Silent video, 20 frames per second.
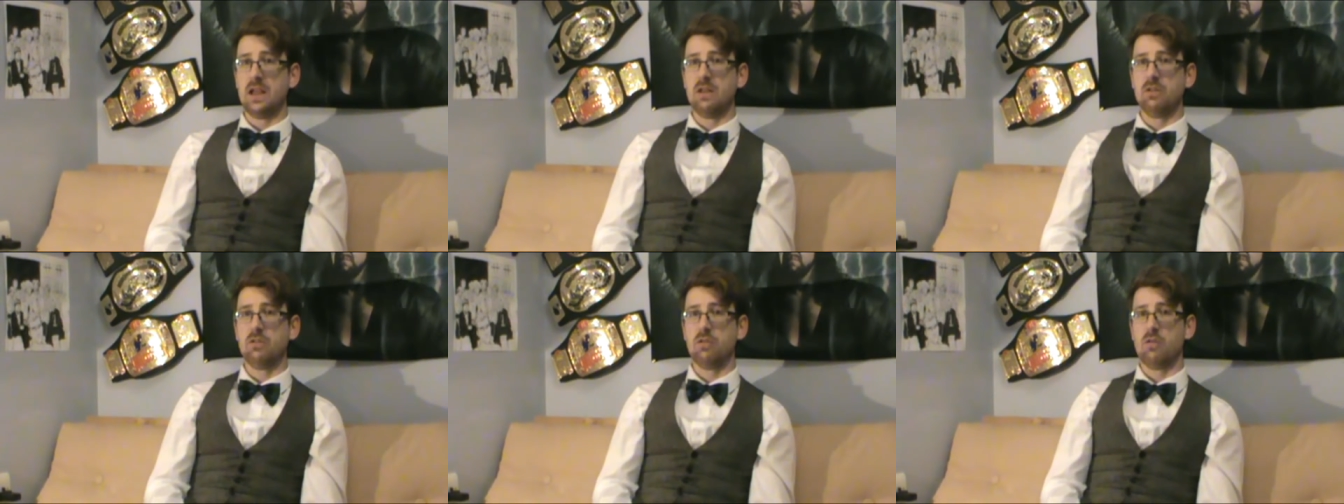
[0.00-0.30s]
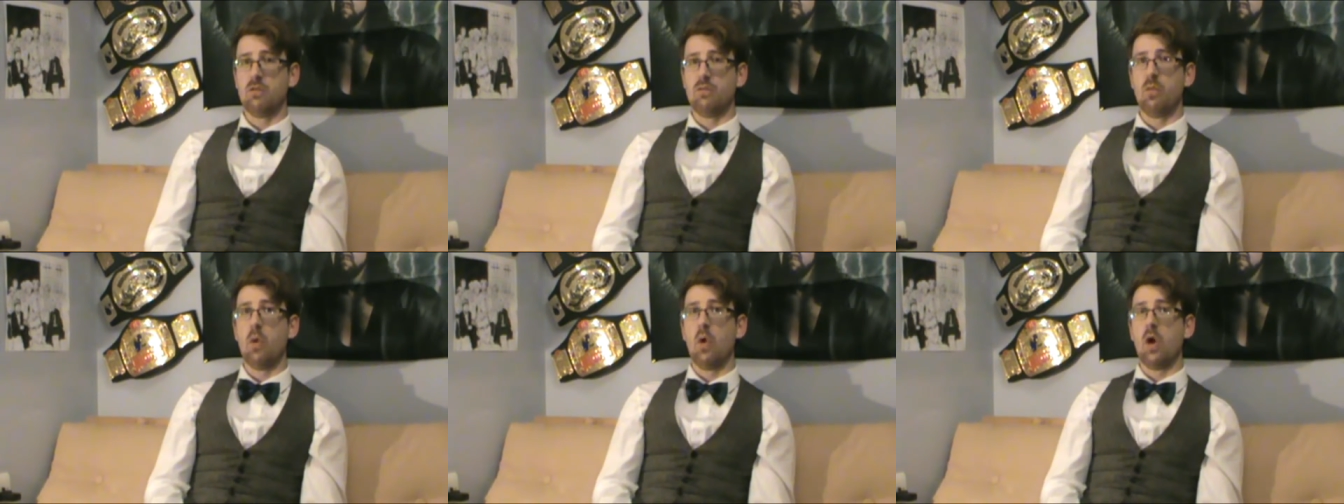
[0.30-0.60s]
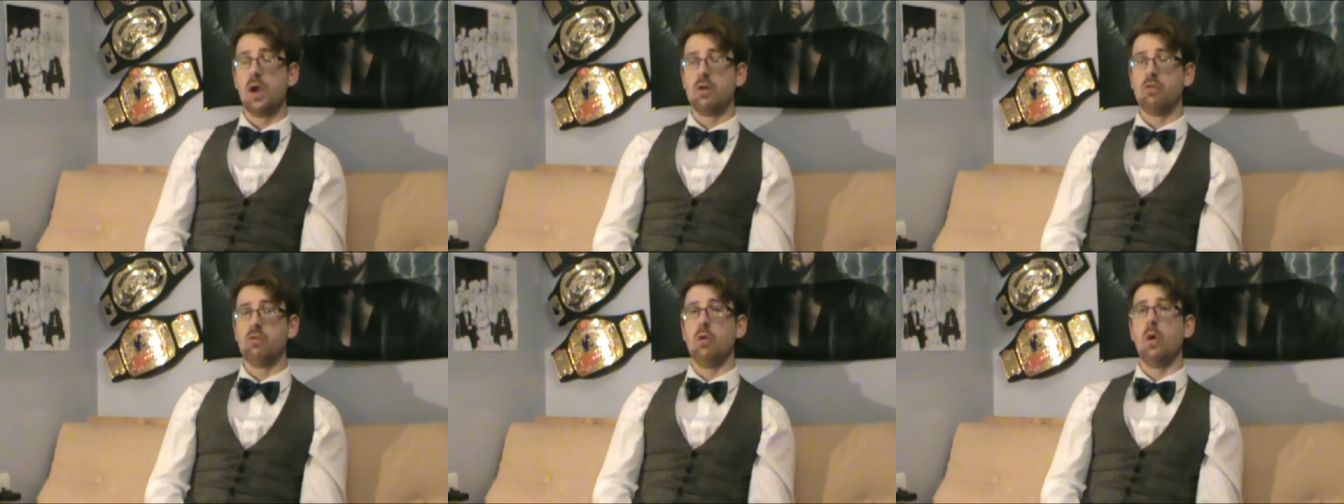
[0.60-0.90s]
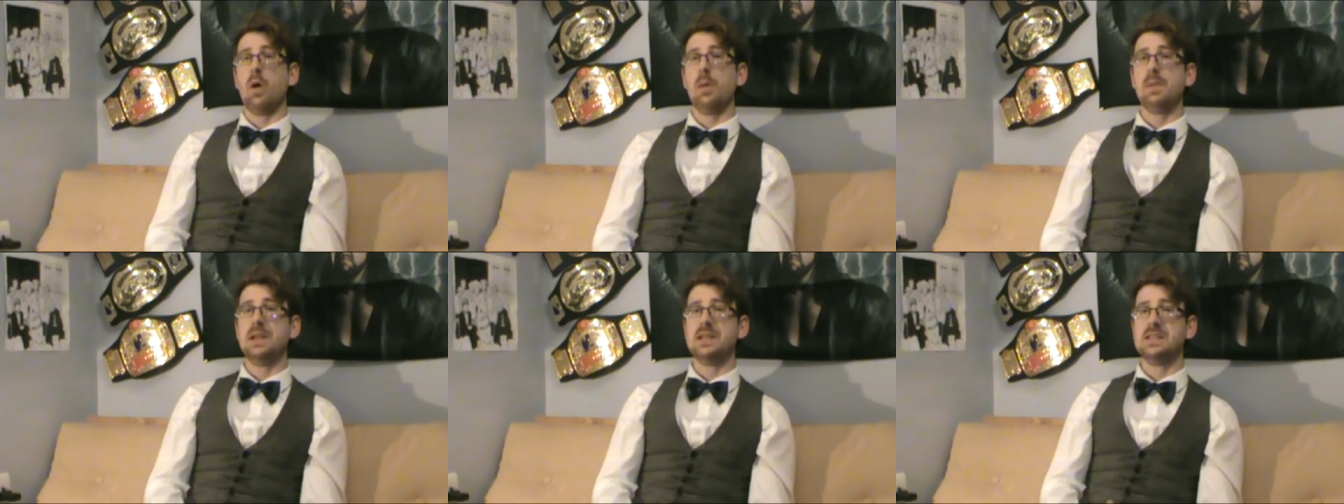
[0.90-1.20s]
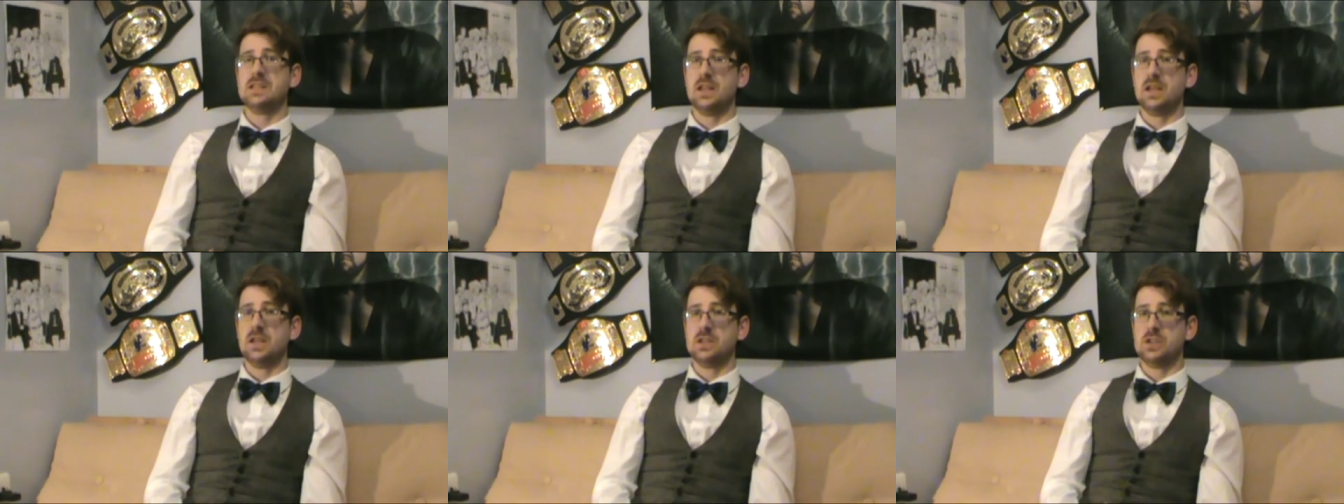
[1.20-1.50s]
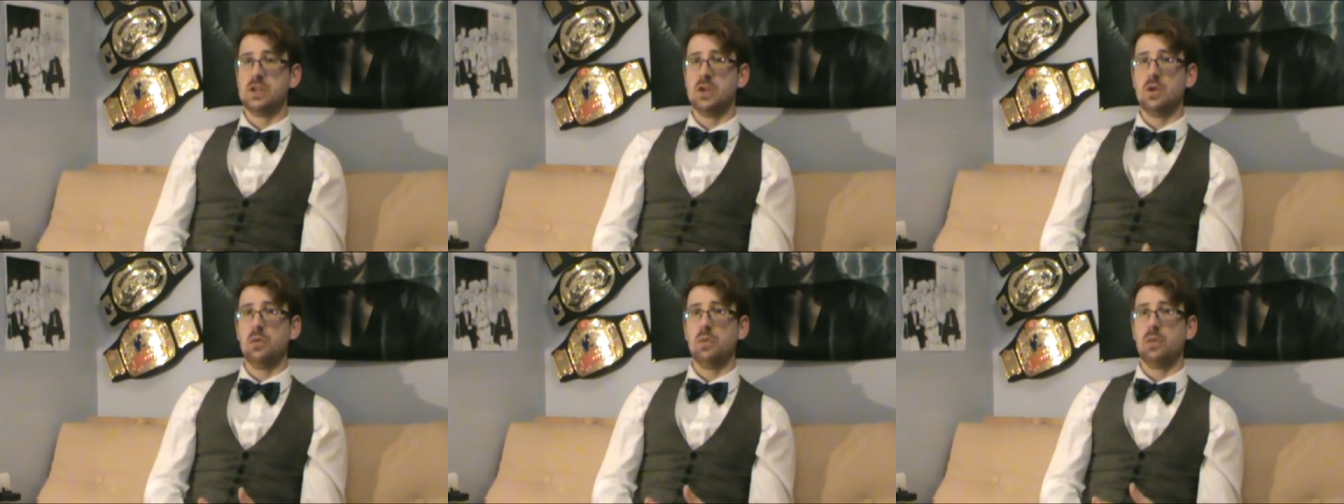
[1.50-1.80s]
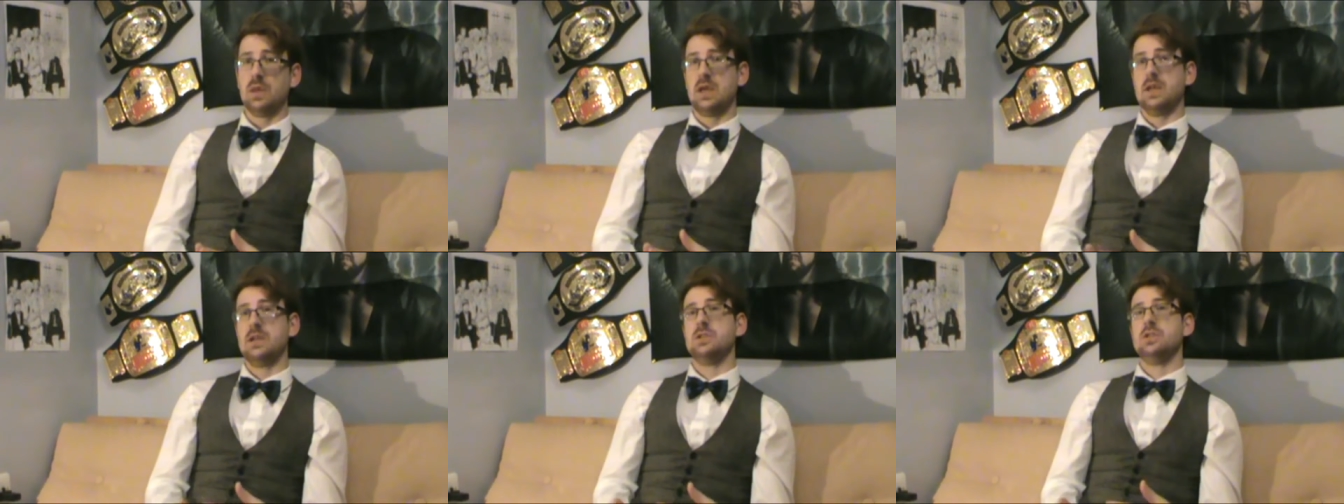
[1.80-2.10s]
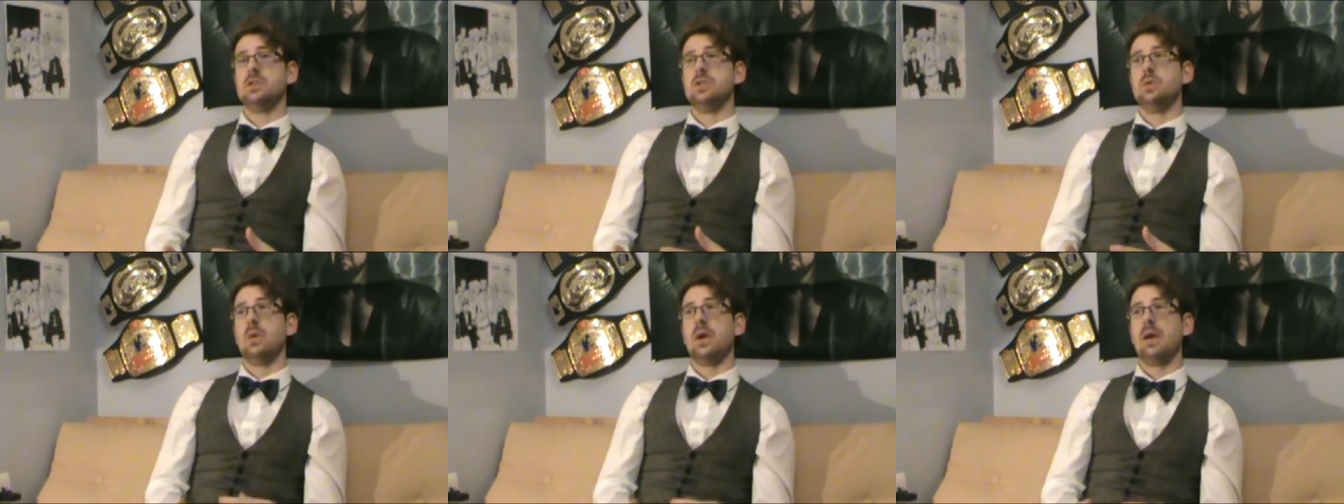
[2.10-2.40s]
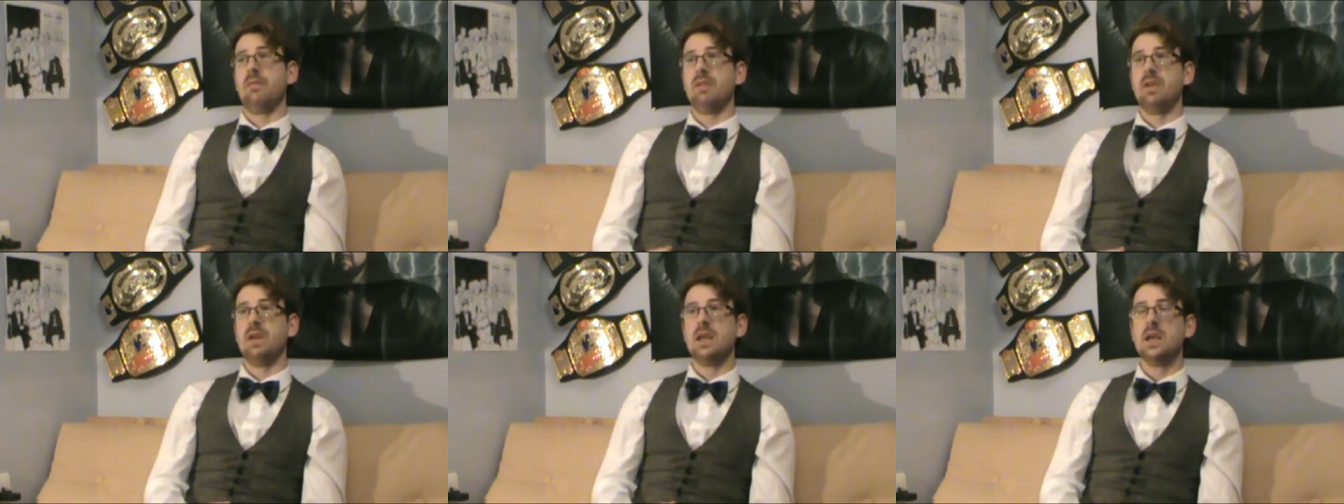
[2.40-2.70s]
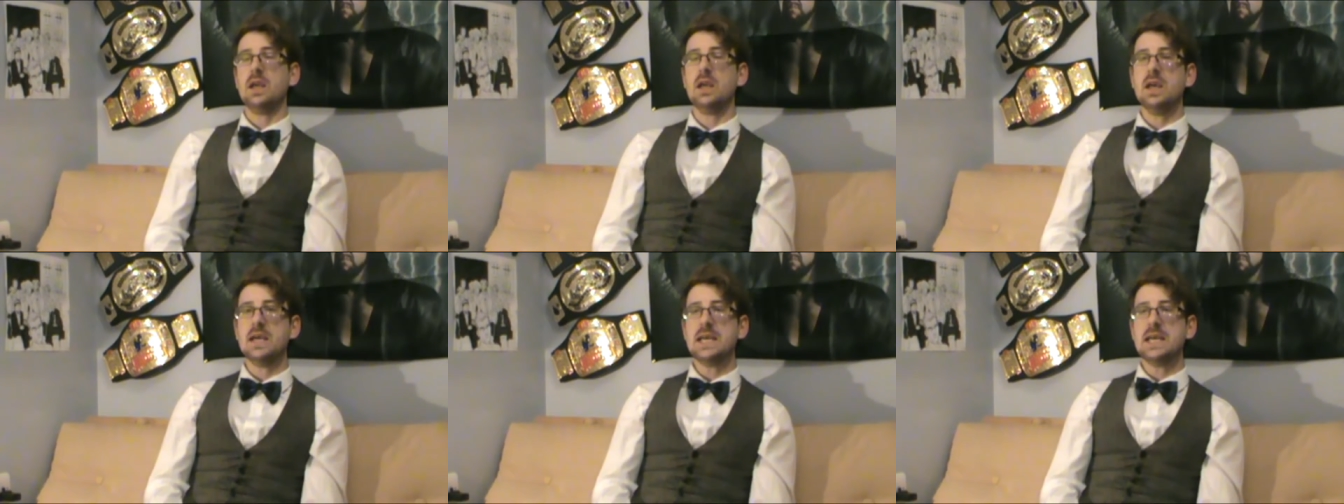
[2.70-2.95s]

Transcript: It's sort of what I grew up listening to, thanks to having